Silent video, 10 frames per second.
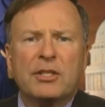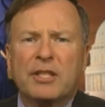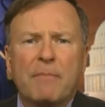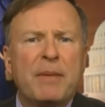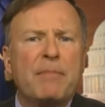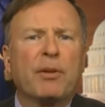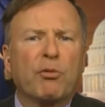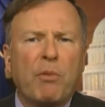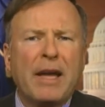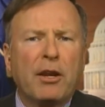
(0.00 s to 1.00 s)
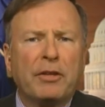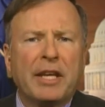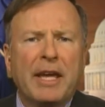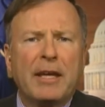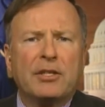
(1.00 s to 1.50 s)
Some people are right on
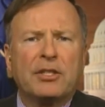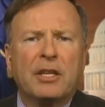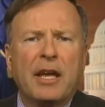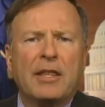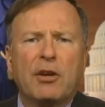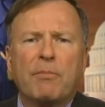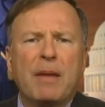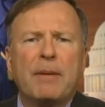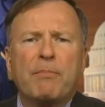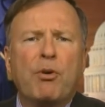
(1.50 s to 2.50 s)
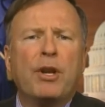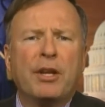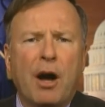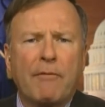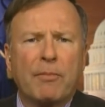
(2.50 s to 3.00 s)
the edge, and they're maybe
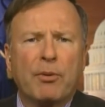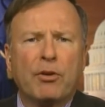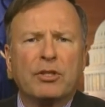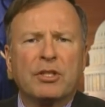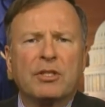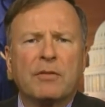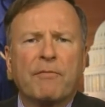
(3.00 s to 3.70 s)
putting off a purchase.